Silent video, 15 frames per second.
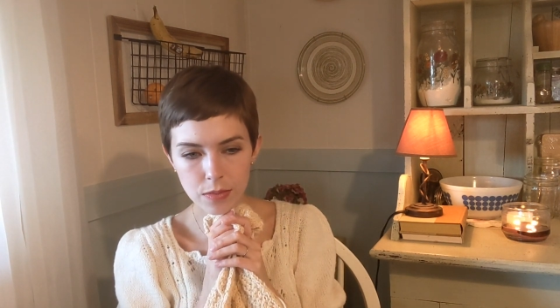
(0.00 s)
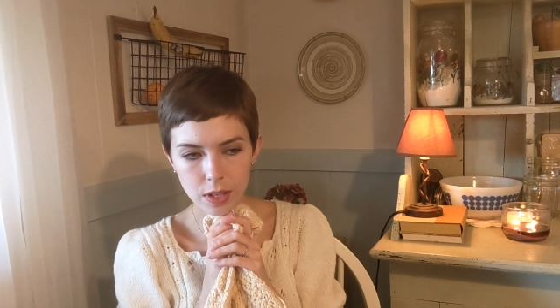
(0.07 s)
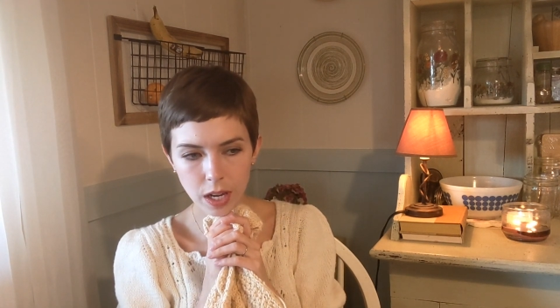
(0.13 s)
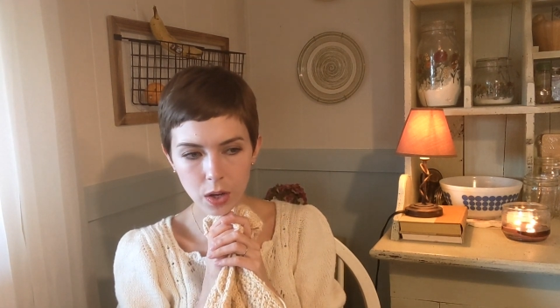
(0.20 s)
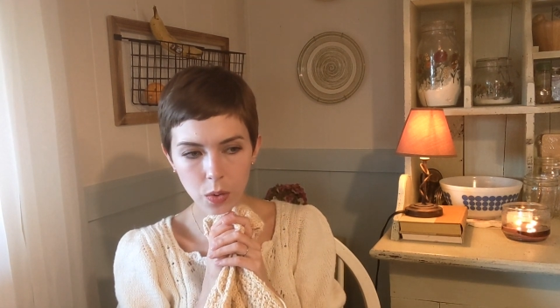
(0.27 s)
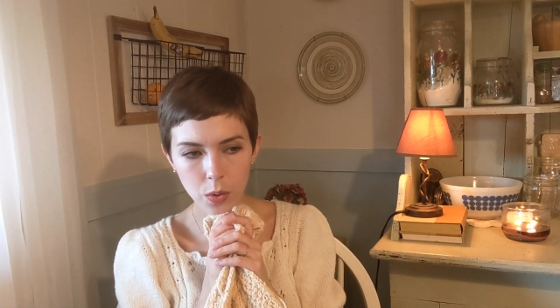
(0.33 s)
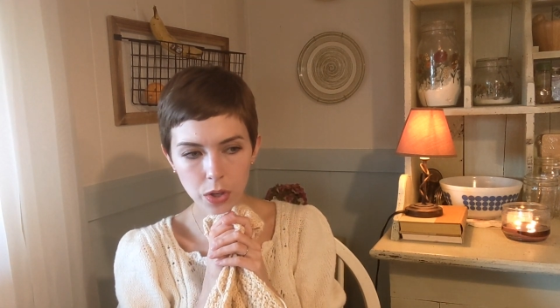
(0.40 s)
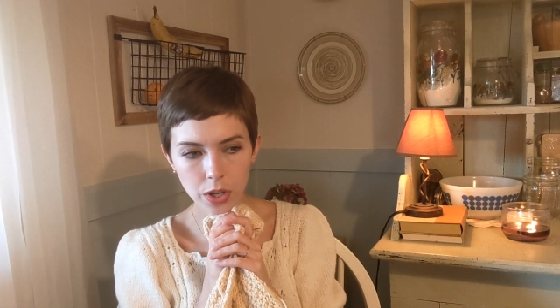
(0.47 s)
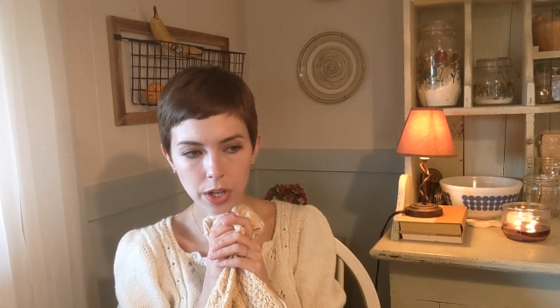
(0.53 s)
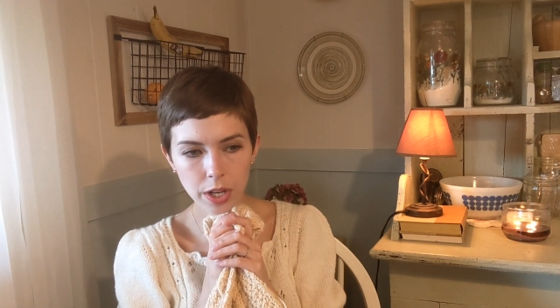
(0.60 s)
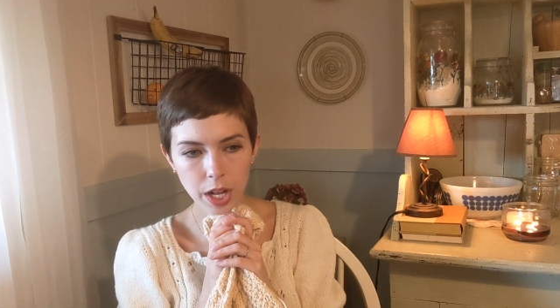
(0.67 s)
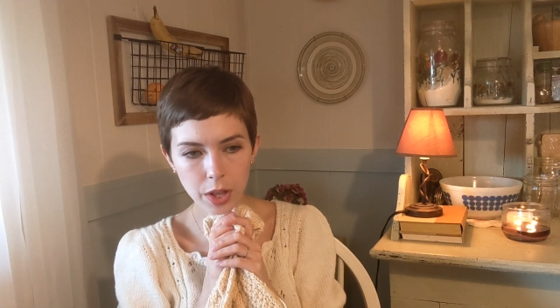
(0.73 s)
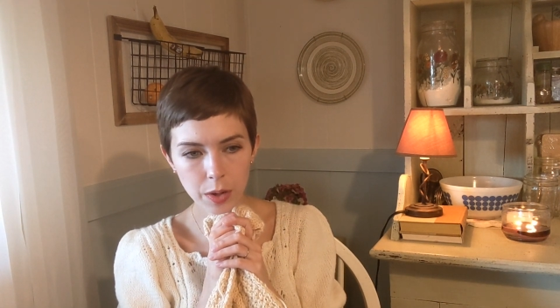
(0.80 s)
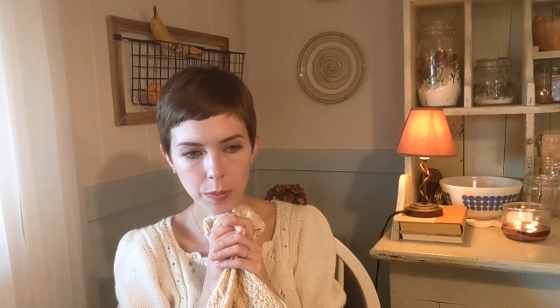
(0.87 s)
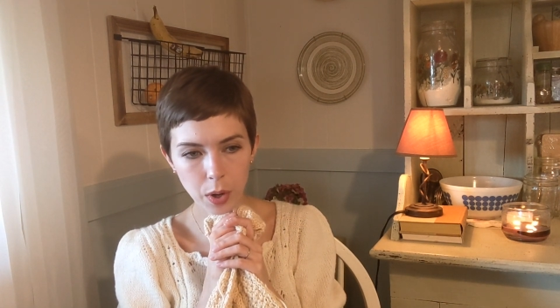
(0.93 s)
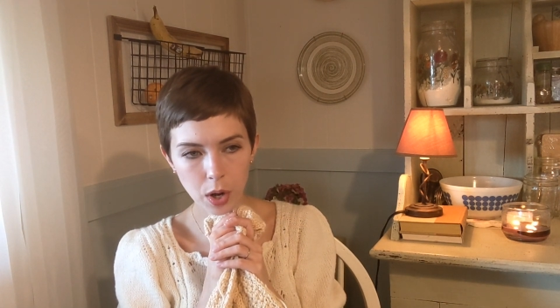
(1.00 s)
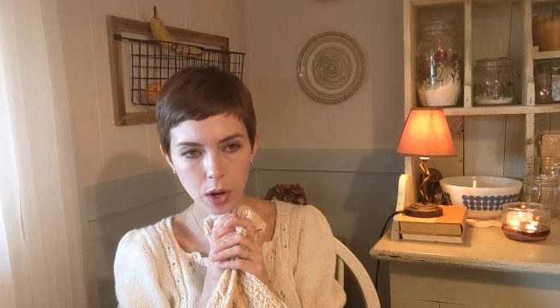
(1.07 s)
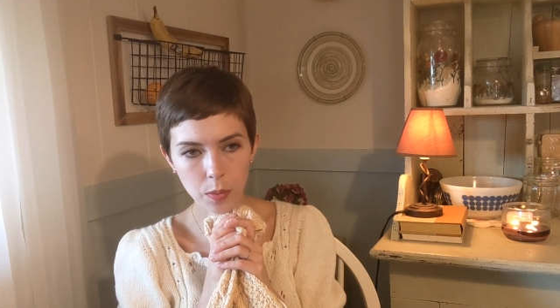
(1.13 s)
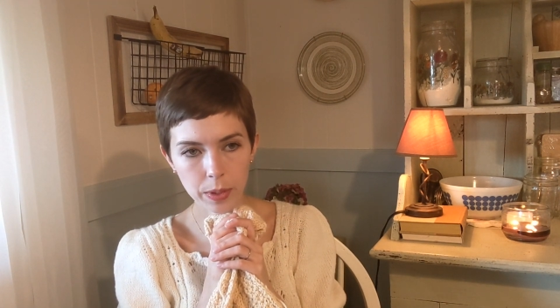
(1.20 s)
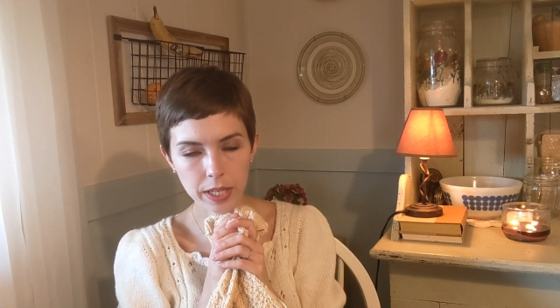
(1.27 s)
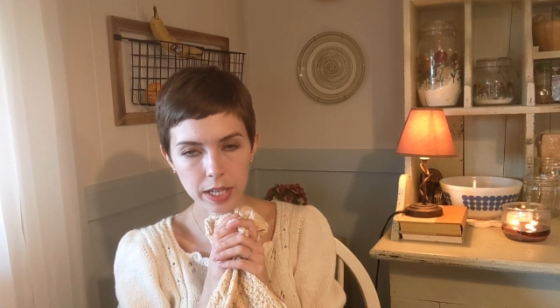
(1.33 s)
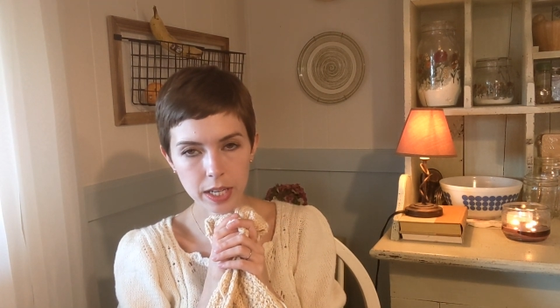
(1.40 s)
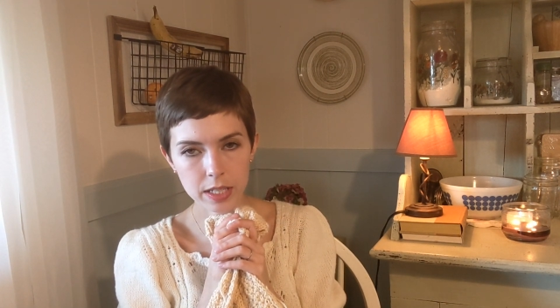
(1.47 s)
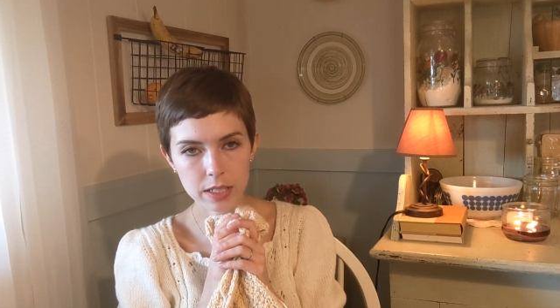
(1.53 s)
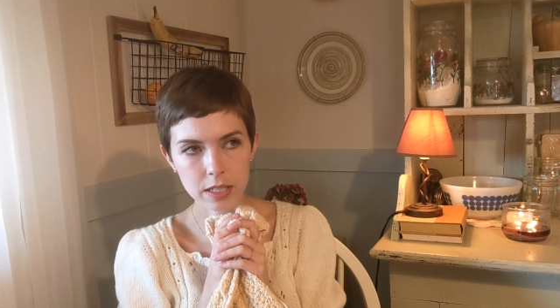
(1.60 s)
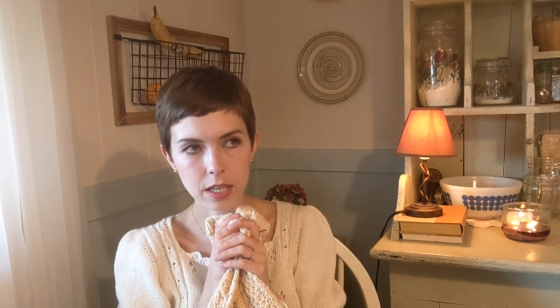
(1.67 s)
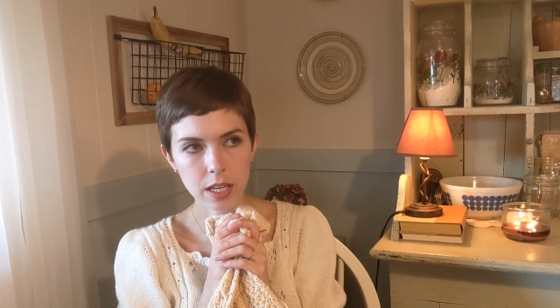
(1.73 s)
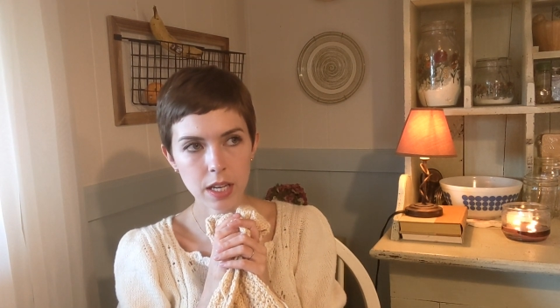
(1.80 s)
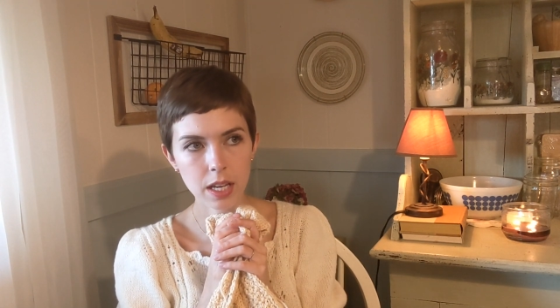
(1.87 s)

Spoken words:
I ordered another ball because